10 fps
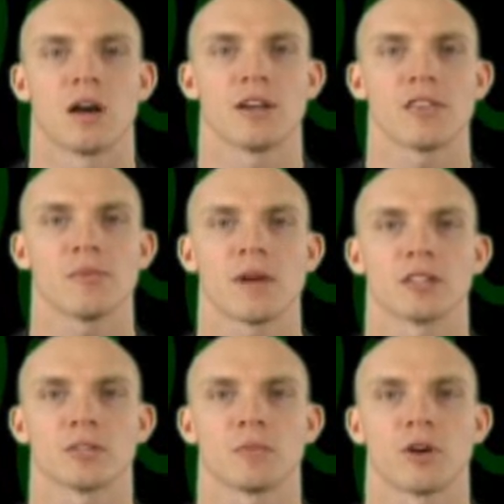Another
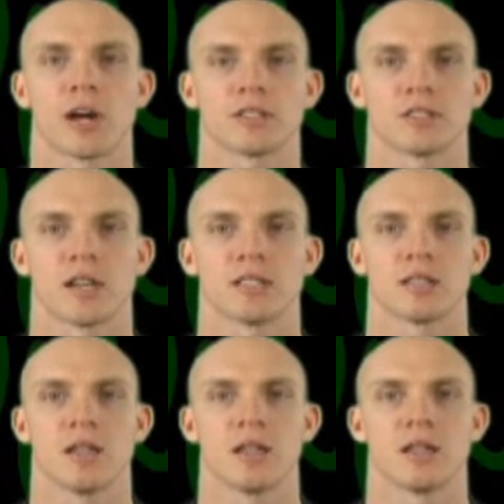medicine ball exercise
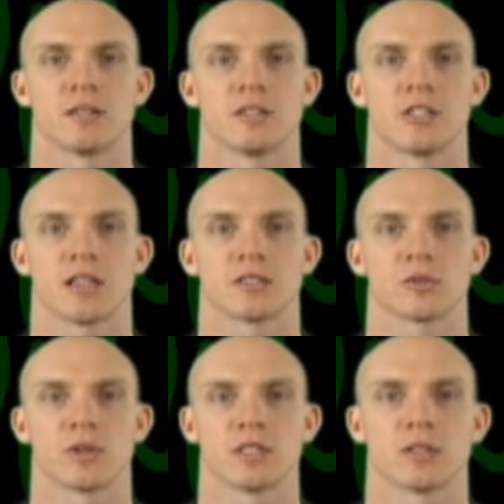is the chest
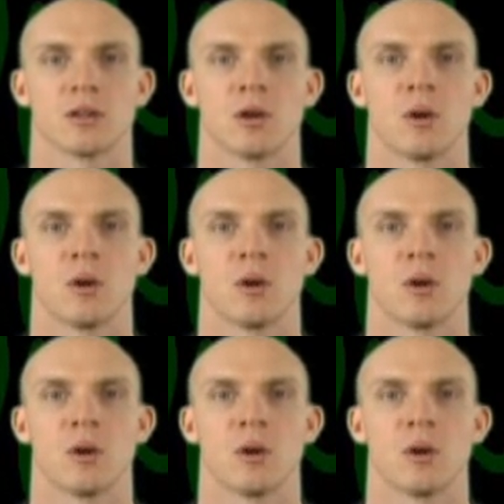squeeze.